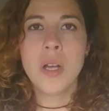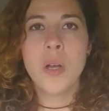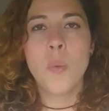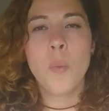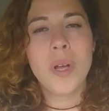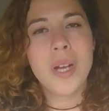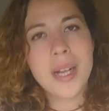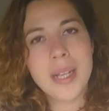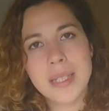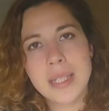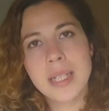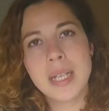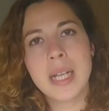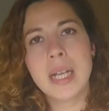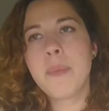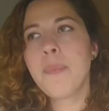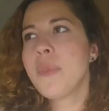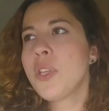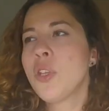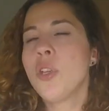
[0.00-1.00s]
Well,
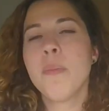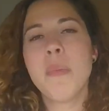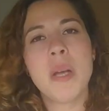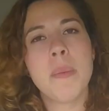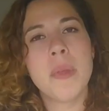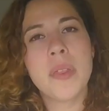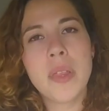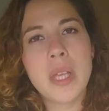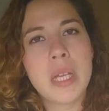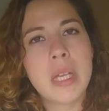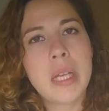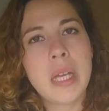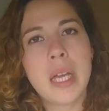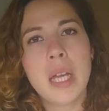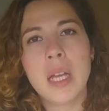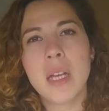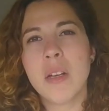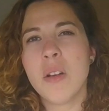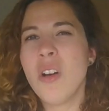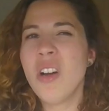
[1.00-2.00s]
lastly, you might be
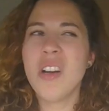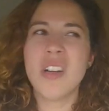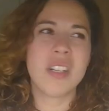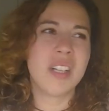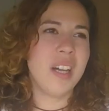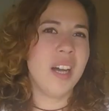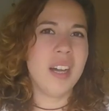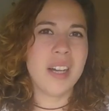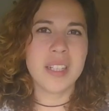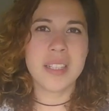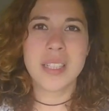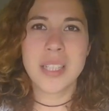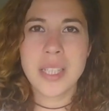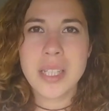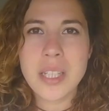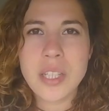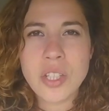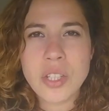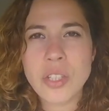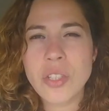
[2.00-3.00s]
thinking, oh gosh, this
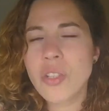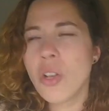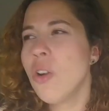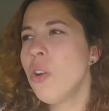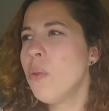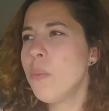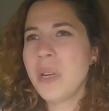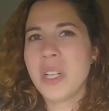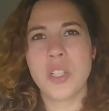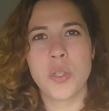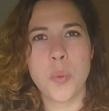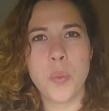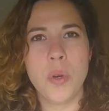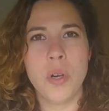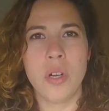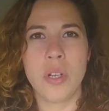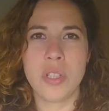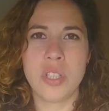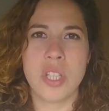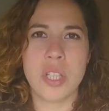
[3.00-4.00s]
is so much
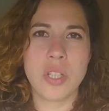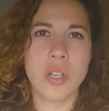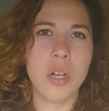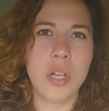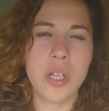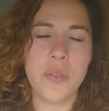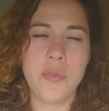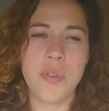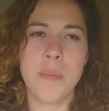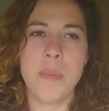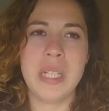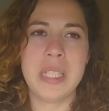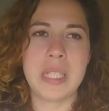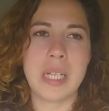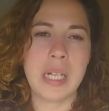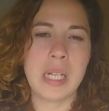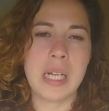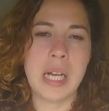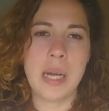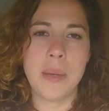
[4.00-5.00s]
work just only for
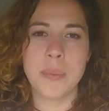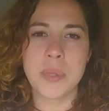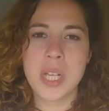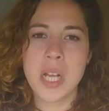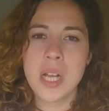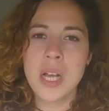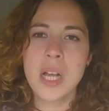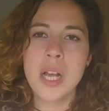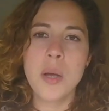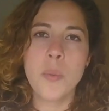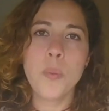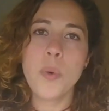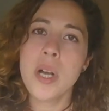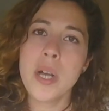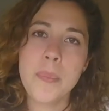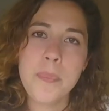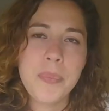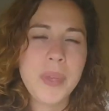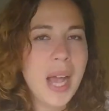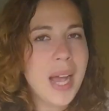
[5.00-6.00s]
metal cups. Well,
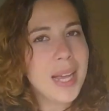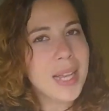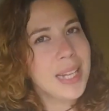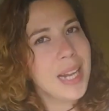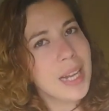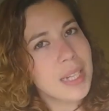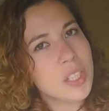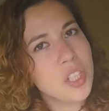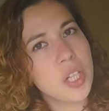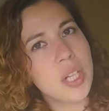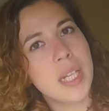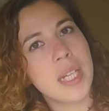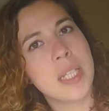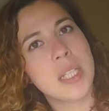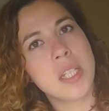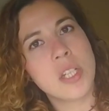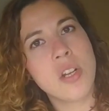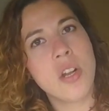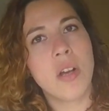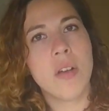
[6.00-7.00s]
it actually
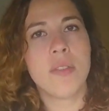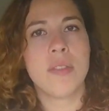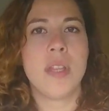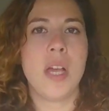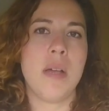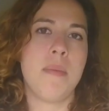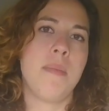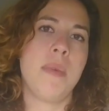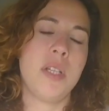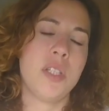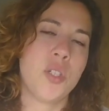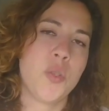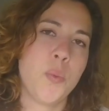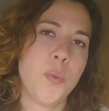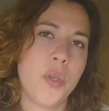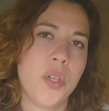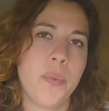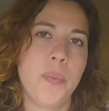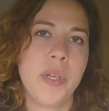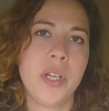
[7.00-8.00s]
is not that much
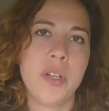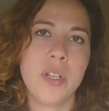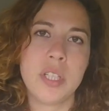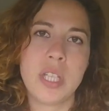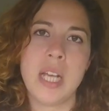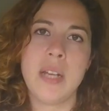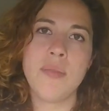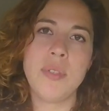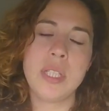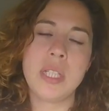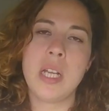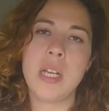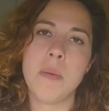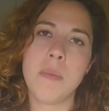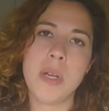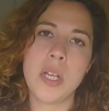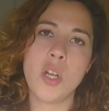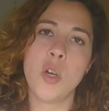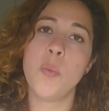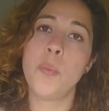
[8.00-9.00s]
work, because every time
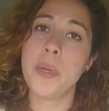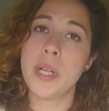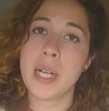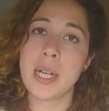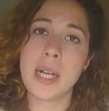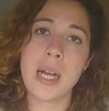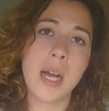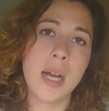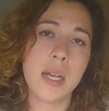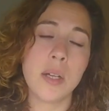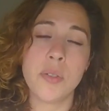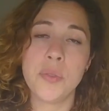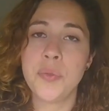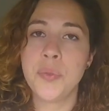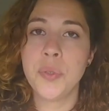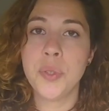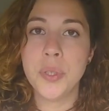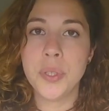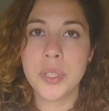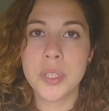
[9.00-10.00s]
I open a can of
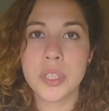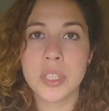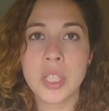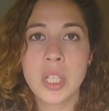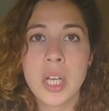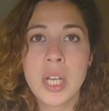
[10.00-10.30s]
food,